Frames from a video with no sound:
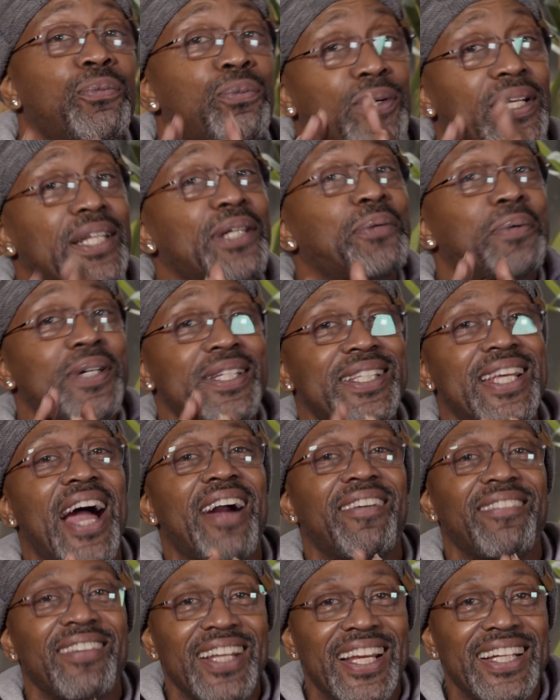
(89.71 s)
really was
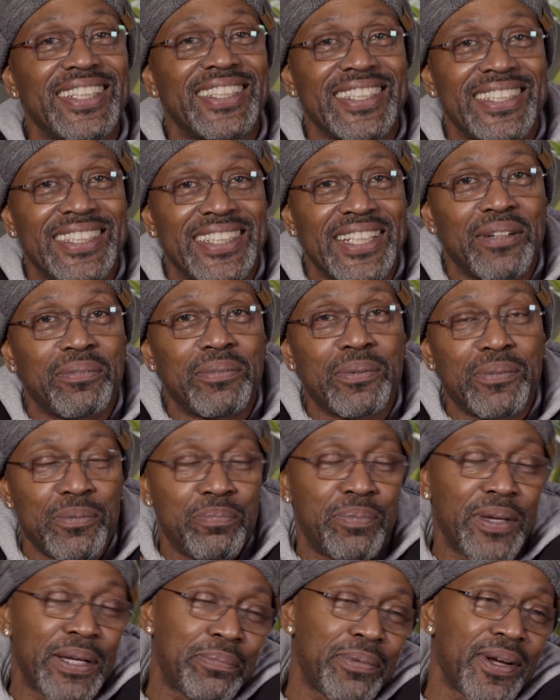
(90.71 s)
our relationship. It was
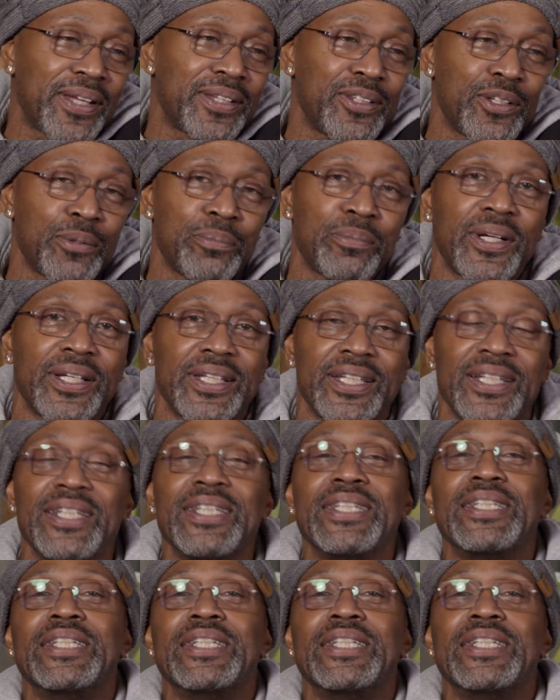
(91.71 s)
big brother, little brother.